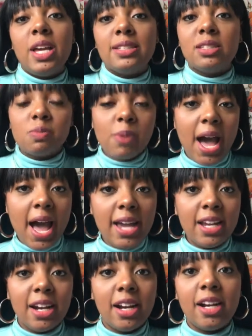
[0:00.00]

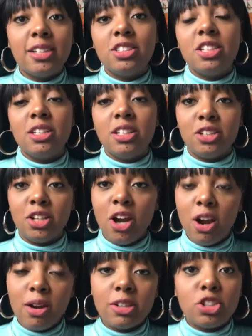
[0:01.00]
inspire, to
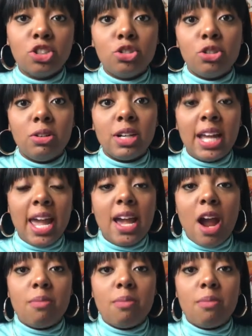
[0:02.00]
encourage, to create.